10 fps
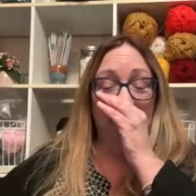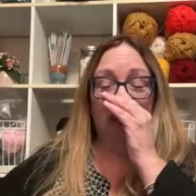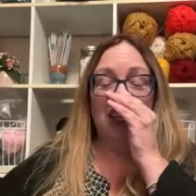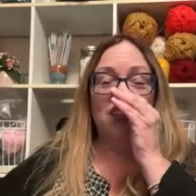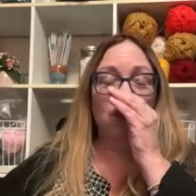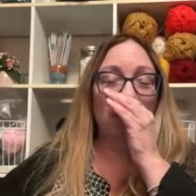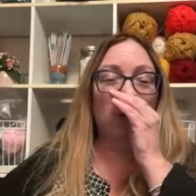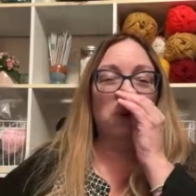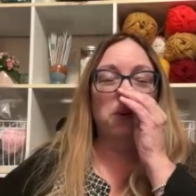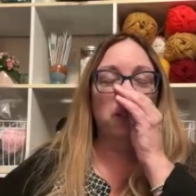It gets too
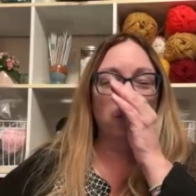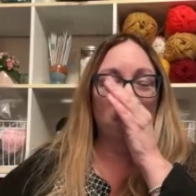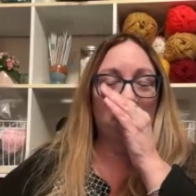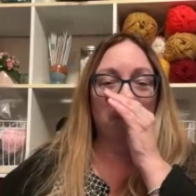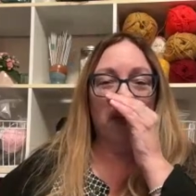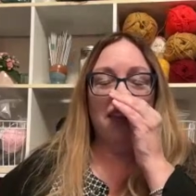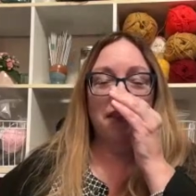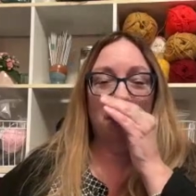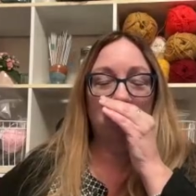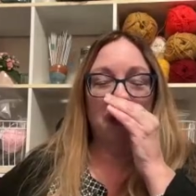cold, I
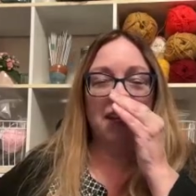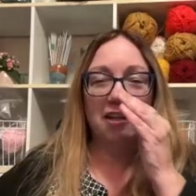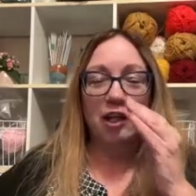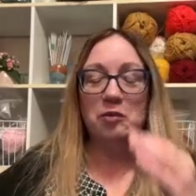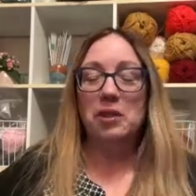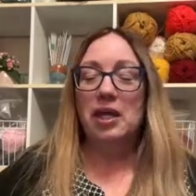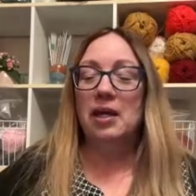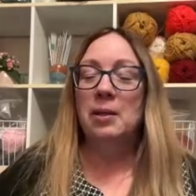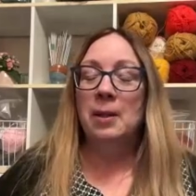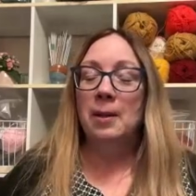think, right? Like, they
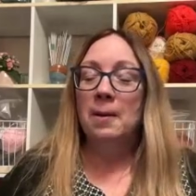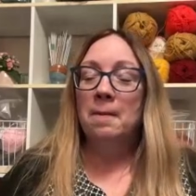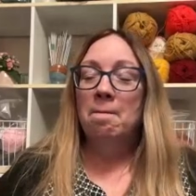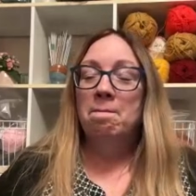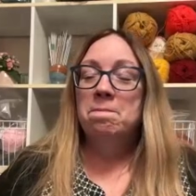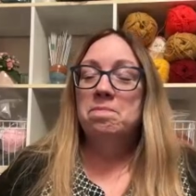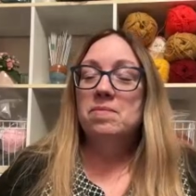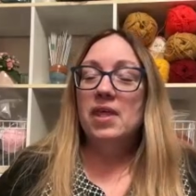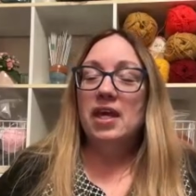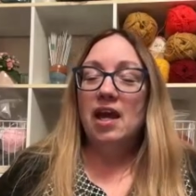
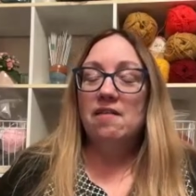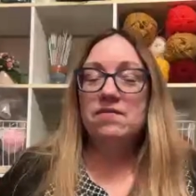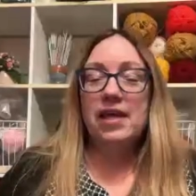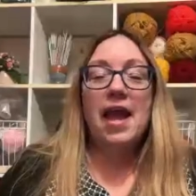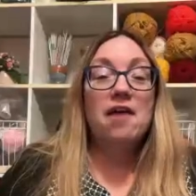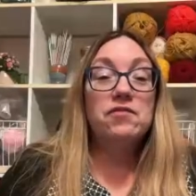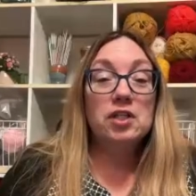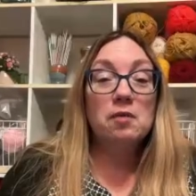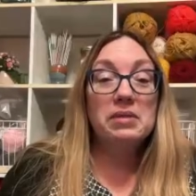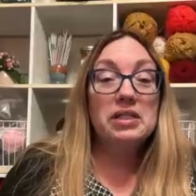have to
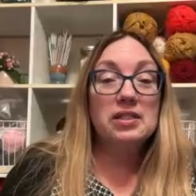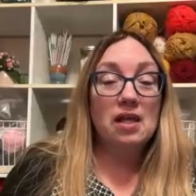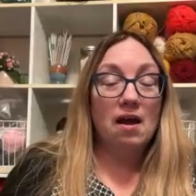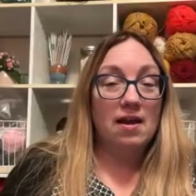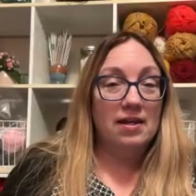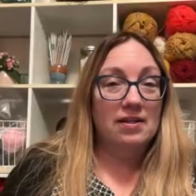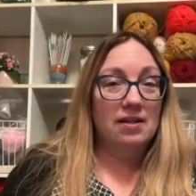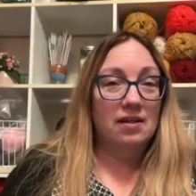come inside.